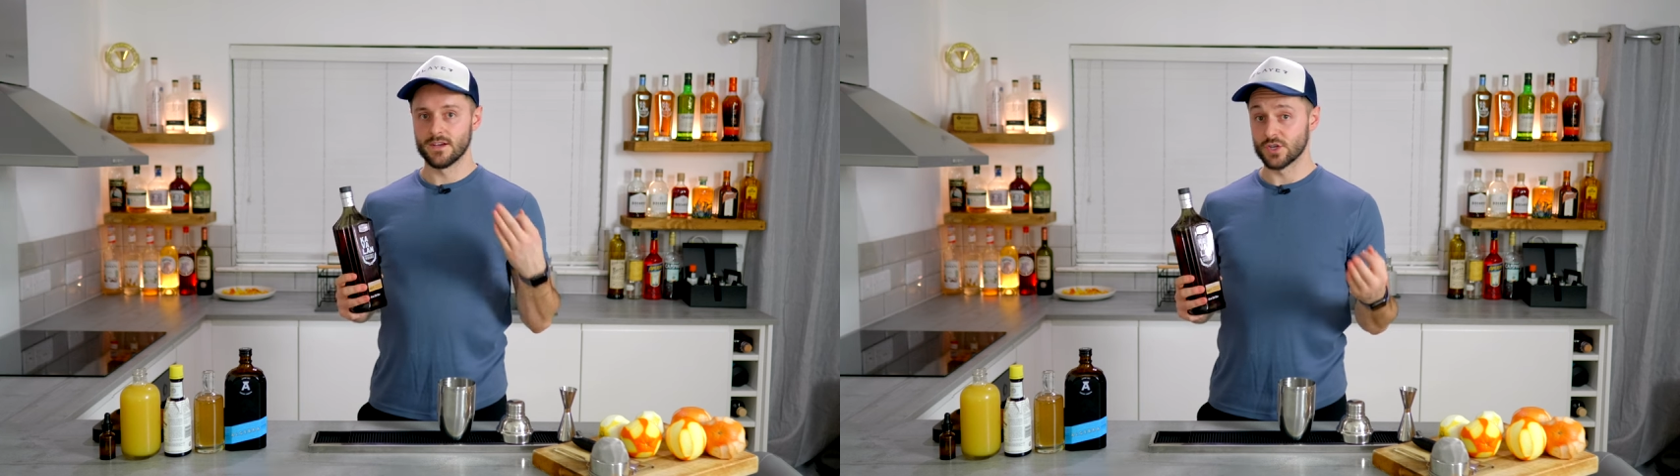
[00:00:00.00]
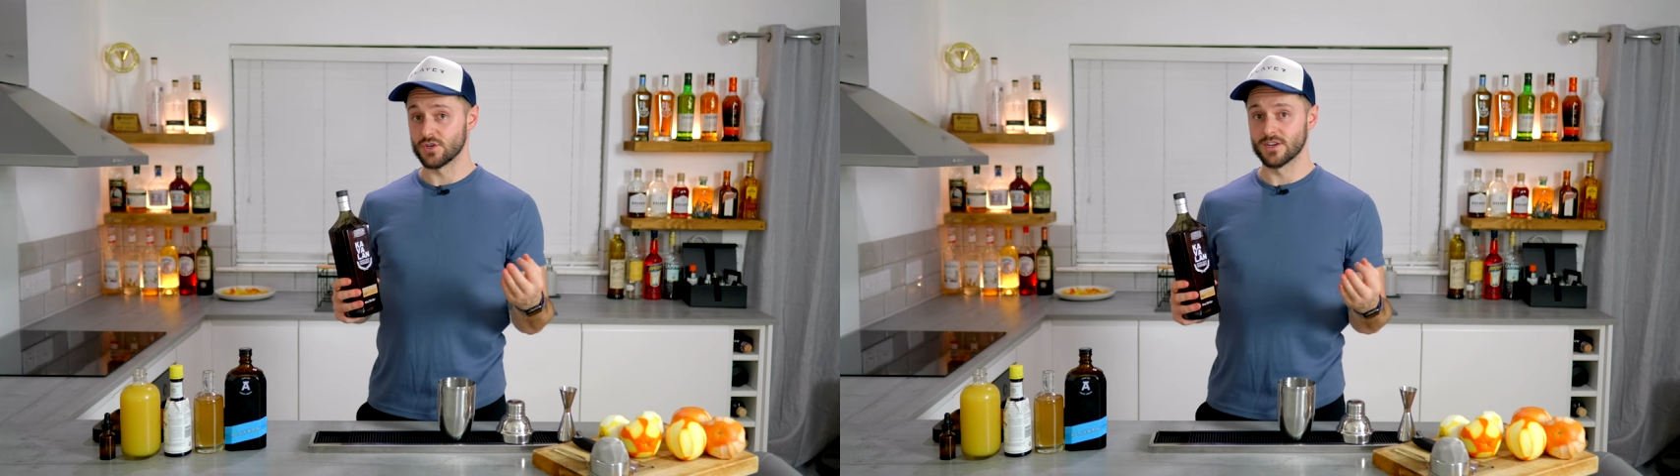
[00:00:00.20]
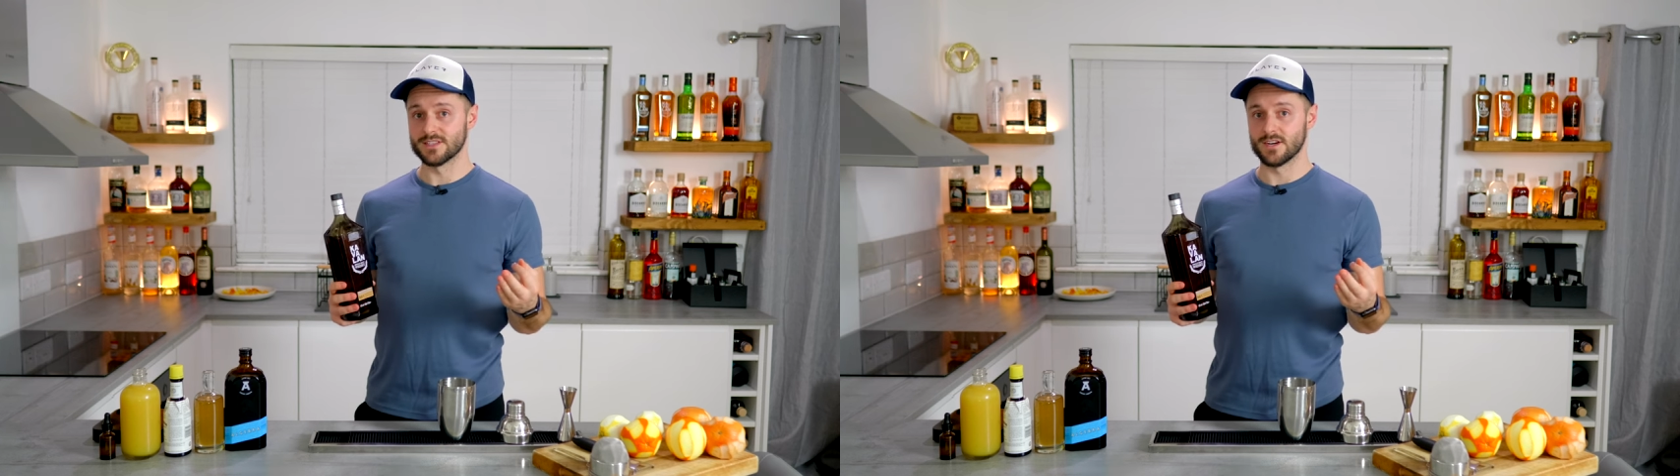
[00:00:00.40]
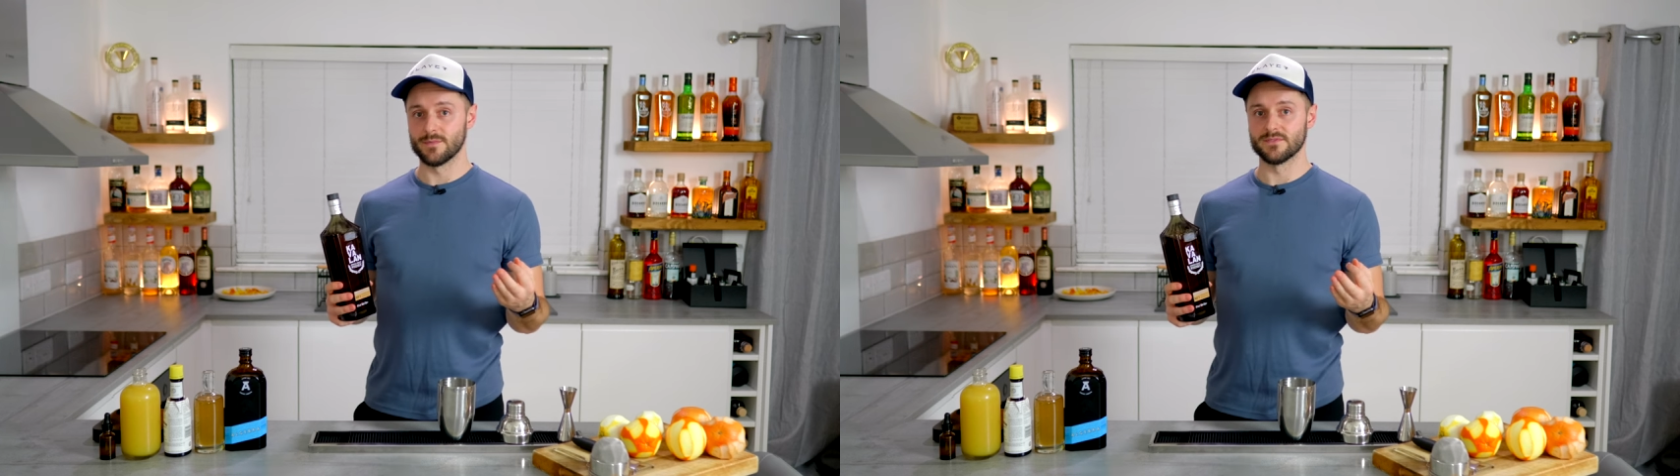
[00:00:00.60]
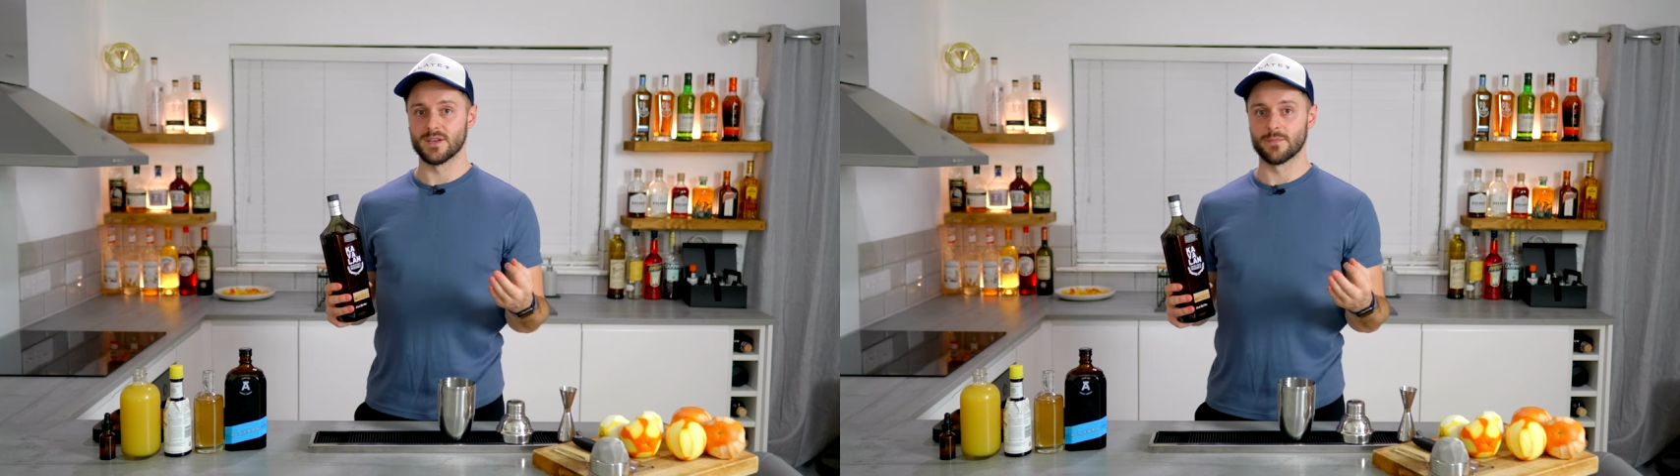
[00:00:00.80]
a sugar syrup
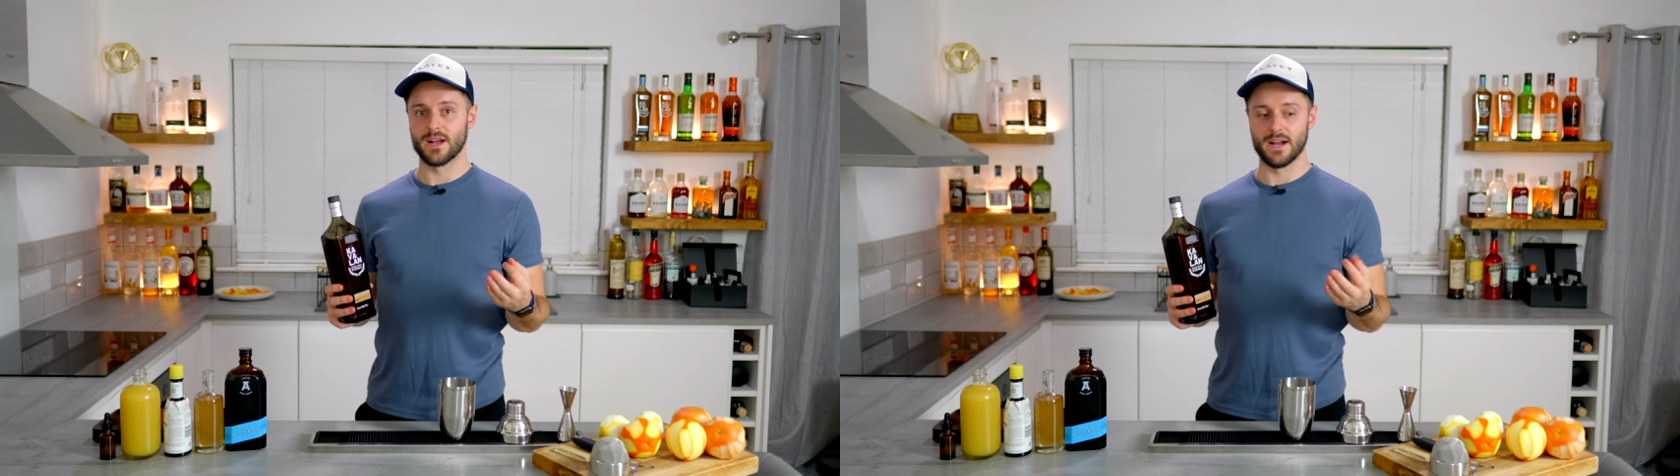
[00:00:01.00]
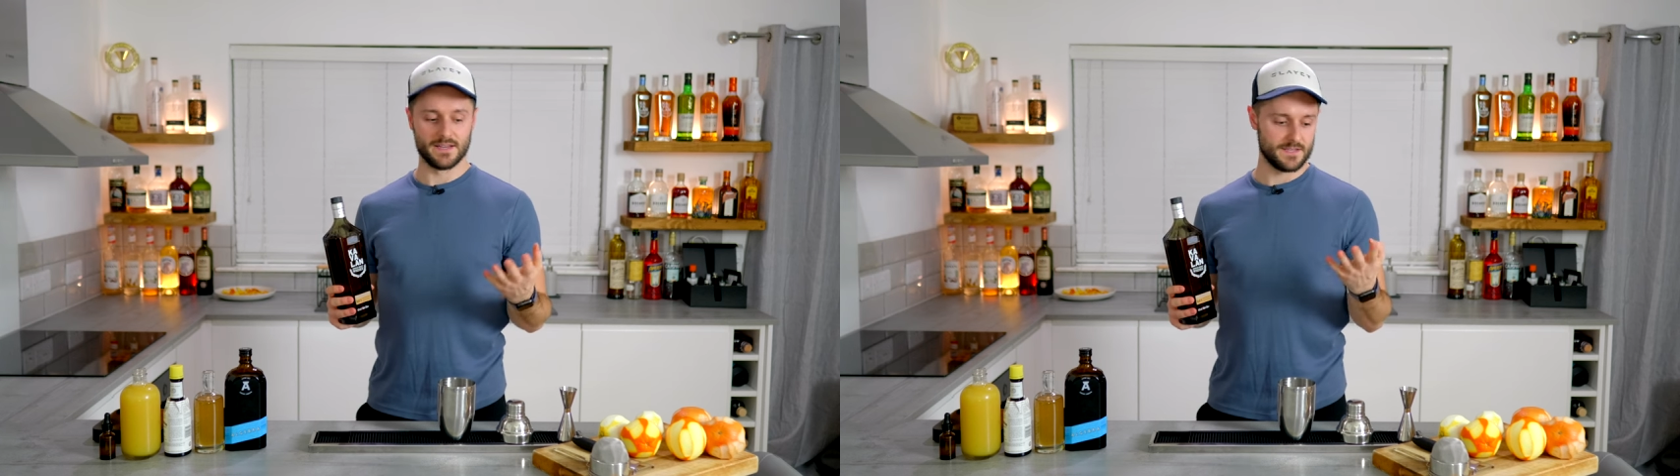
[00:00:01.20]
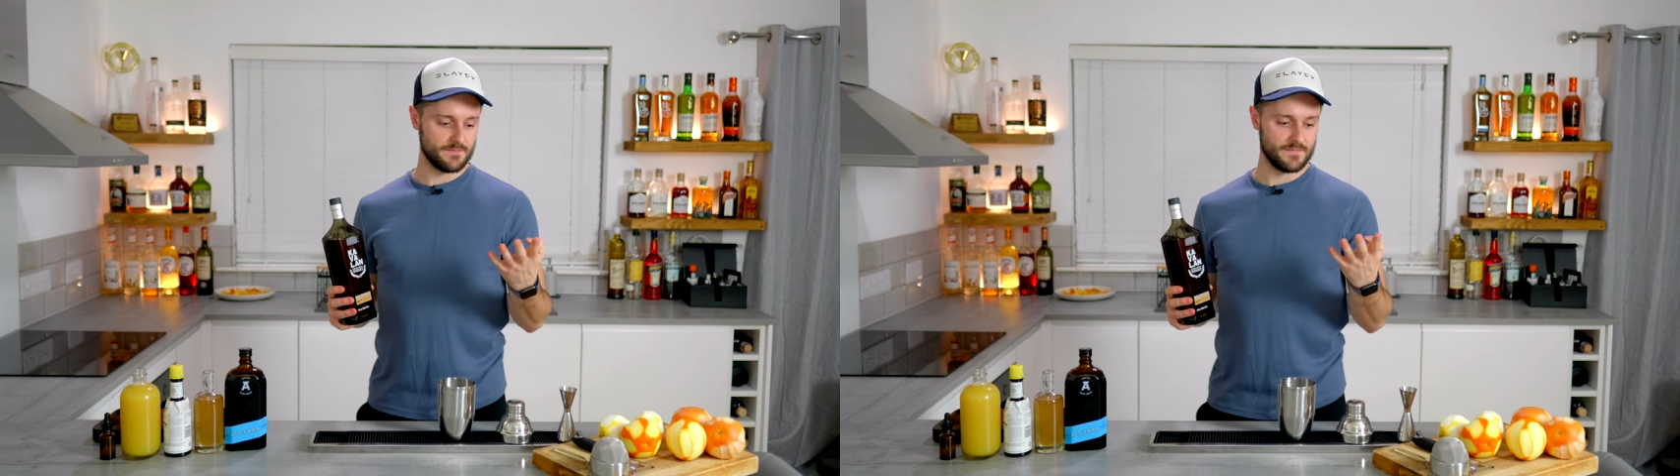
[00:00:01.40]
of some kind,